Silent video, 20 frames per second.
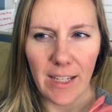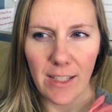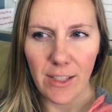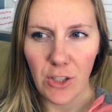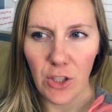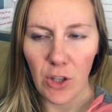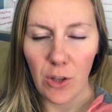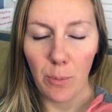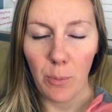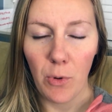
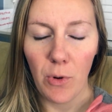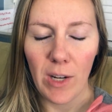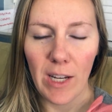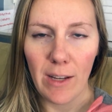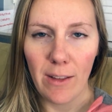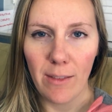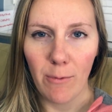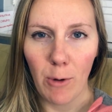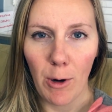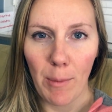to the
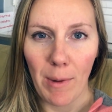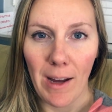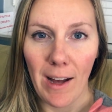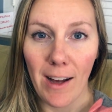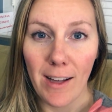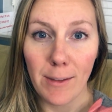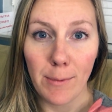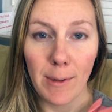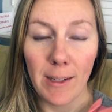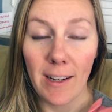point where my
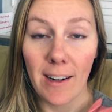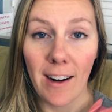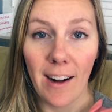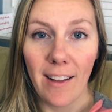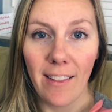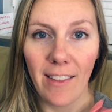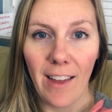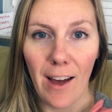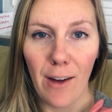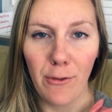husband and
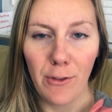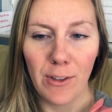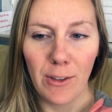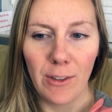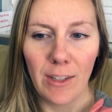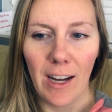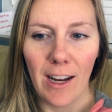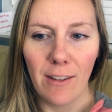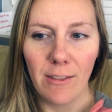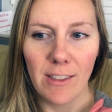I left,
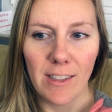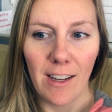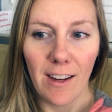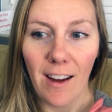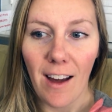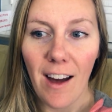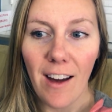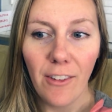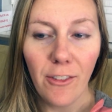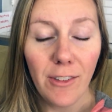and I was
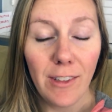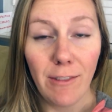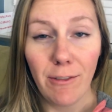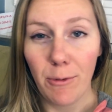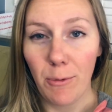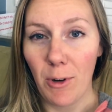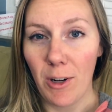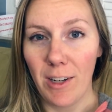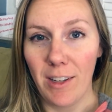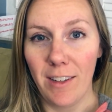like, I don't
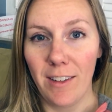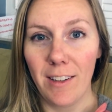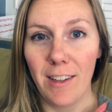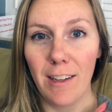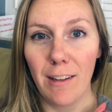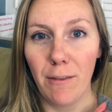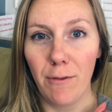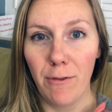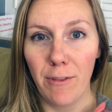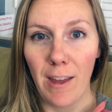even want to
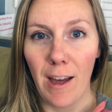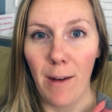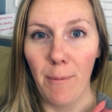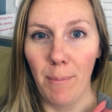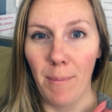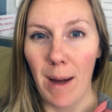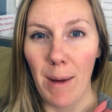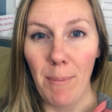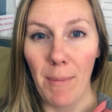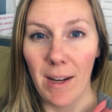give them
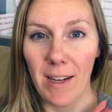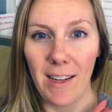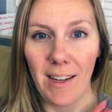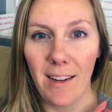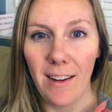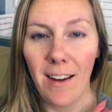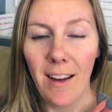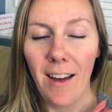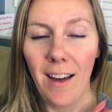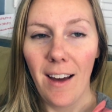my
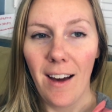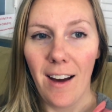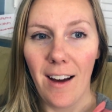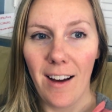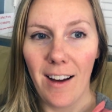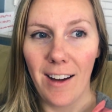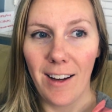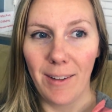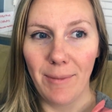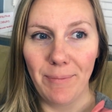money.
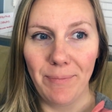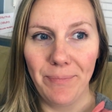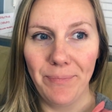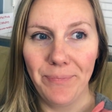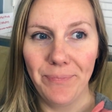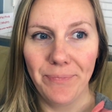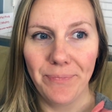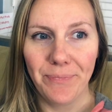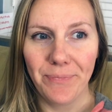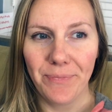
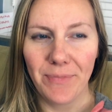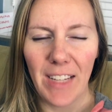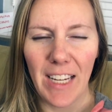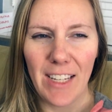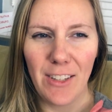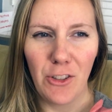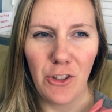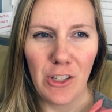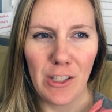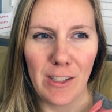
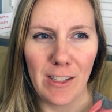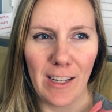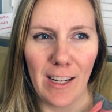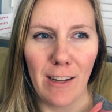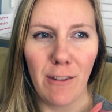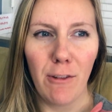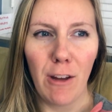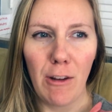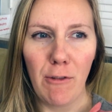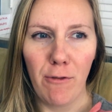
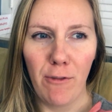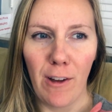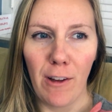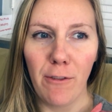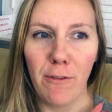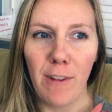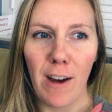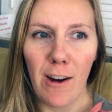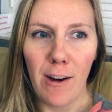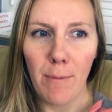It
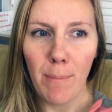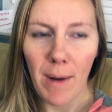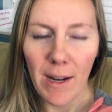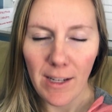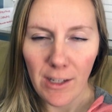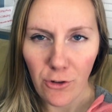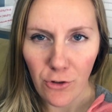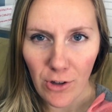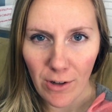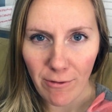felt very
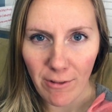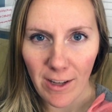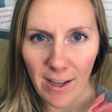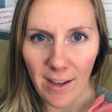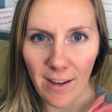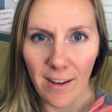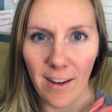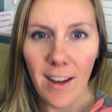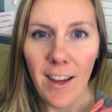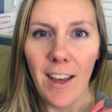money
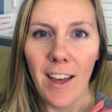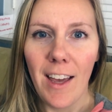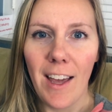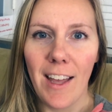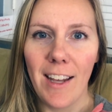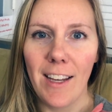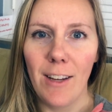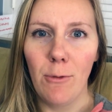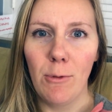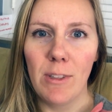driven,
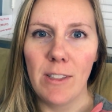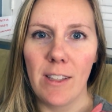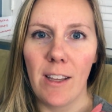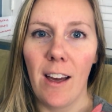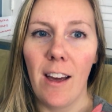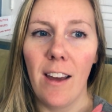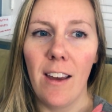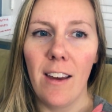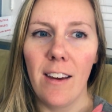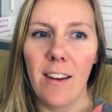and it was
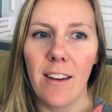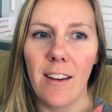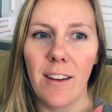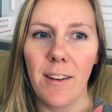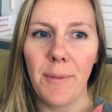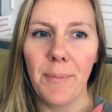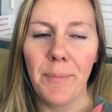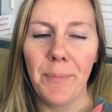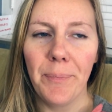like,